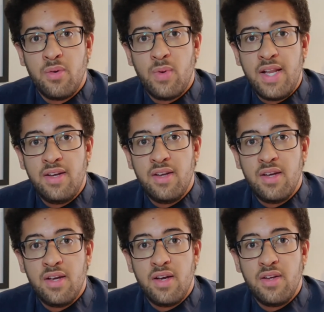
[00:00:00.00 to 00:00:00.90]
when
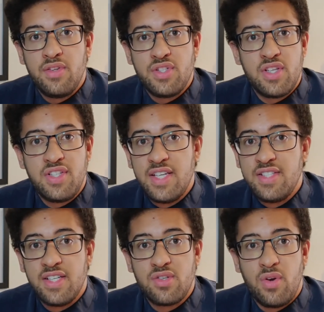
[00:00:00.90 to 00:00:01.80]
the
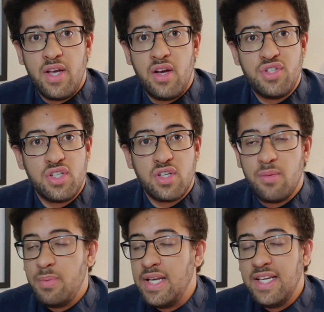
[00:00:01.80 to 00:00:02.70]
statistics on it are just
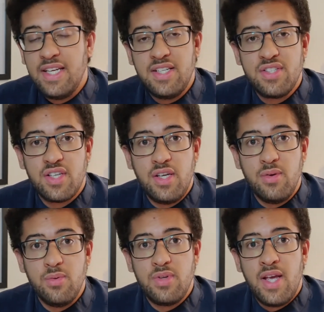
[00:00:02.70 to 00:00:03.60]
completely
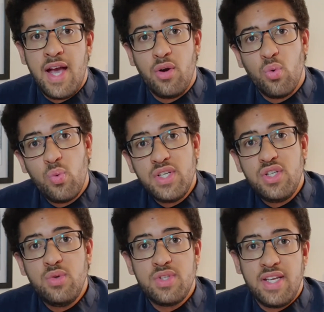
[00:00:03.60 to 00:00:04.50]
skewed and
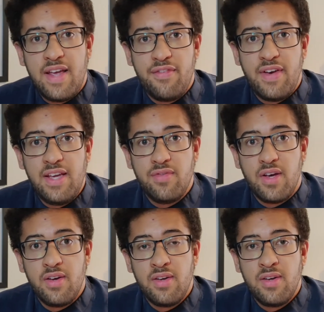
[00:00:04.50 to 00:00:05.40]
always used in their
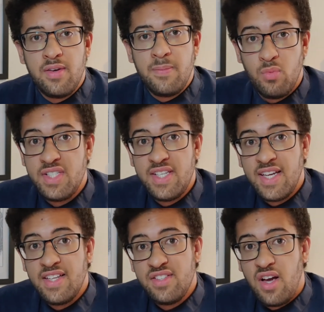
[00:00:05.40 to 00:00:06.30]
favour. We're
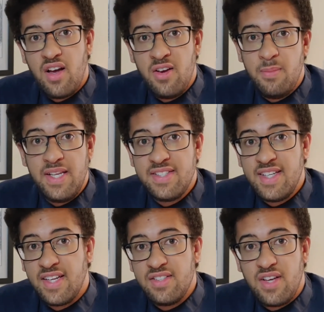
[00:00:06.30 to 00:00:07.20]
sick and tired of being
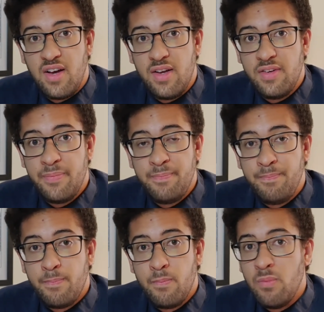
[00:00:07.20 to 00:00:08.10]
sick and tired.
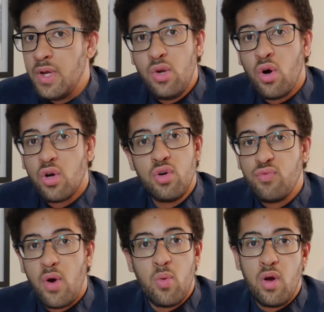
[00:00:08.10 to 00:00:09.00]
We're not going to
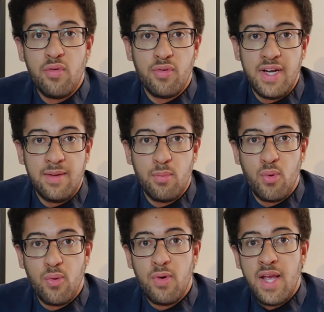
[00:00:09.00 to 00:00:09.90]
roll over
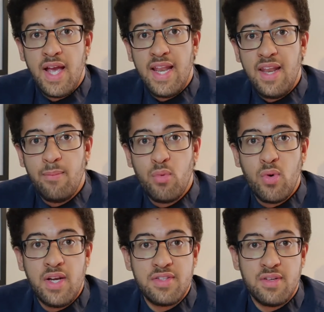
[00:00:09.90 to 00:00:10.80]
anymore and let
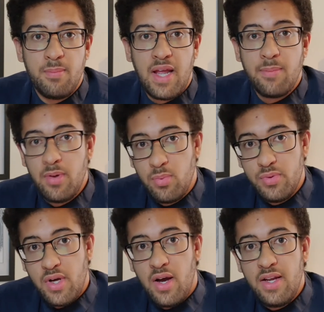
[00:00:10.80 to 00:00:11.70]
more innocent black
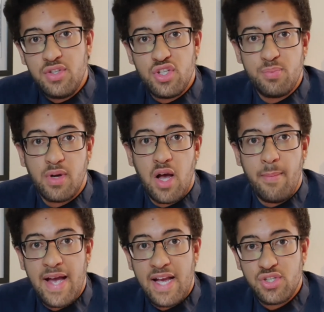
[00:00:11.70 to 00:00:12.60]
people die and just
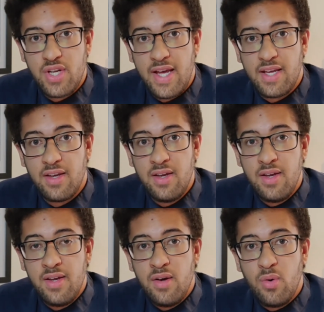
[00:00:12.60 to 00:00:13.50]
become a hashtag.
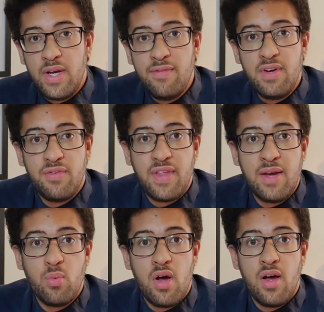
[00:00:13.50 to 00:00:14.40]
Or even if
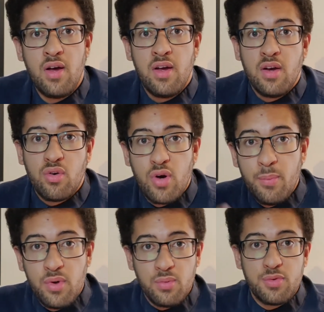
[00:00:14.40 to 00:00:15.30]
they were
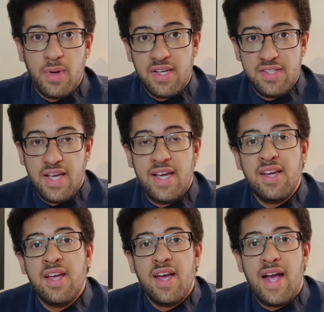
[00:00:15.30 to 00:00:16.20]
criminals per
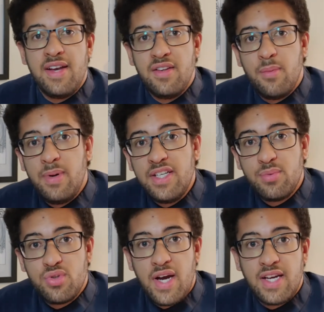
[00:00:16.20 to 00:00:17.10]
se and the
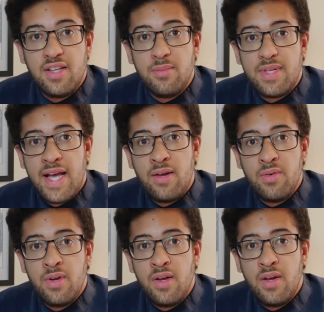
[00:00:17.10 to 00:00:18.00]
police were tracking them
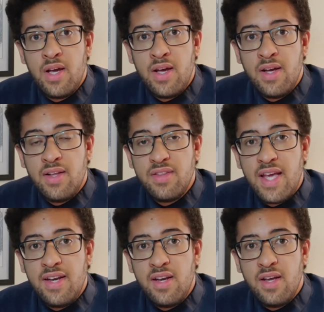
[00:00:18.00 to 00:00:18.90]
down,
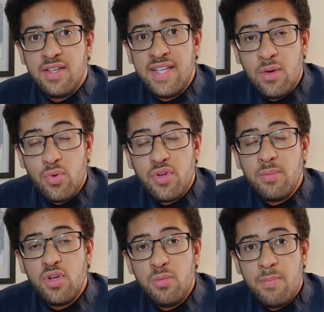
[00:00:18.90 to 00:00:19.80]
then deal with
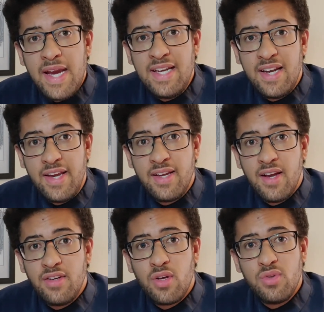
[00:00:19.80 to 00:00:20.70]
them humanely
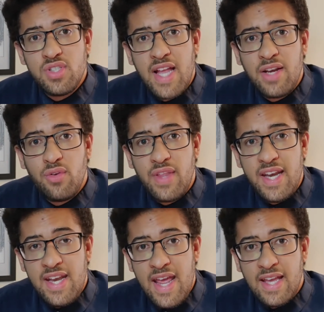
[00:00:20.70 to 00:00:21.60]
and don't stand on
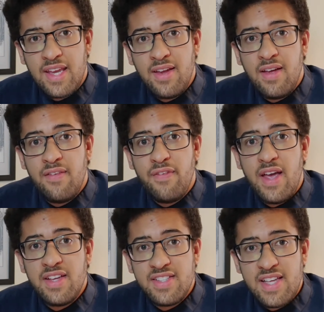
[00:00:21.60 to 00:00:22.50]
their neck
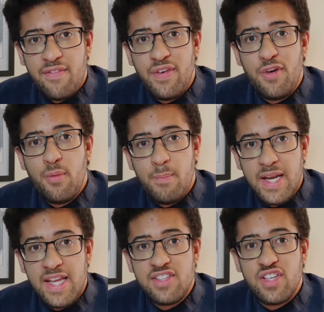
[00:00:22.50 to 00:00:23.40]
for seven
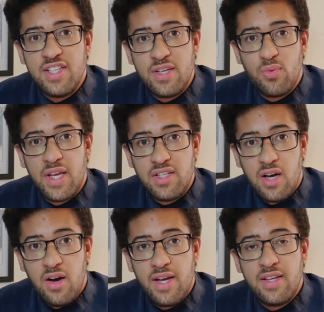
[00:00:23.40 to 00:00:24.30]
minutes until they
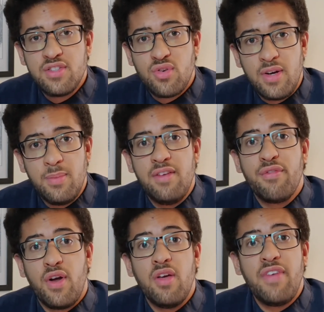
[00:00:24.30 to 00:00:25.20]
die screaming in
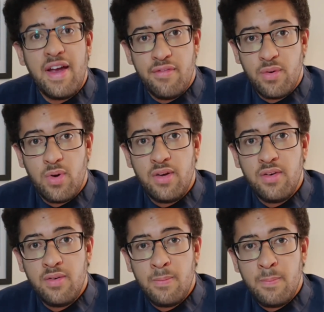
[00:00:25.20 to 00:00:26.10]
front of everyone.
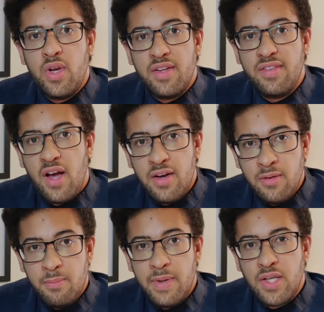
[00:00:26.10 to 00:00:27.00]
We are
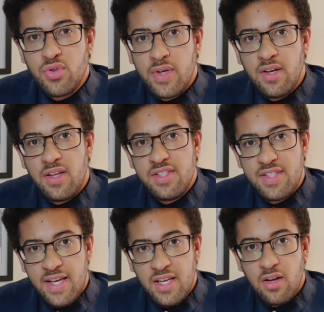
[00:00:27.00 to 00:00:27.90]
done being treated like
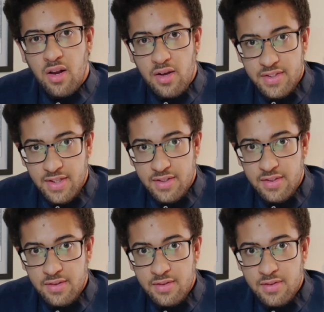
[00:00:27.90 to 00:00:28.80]
second class
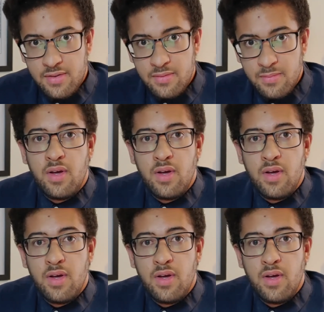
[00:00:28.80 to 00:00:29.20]
citizens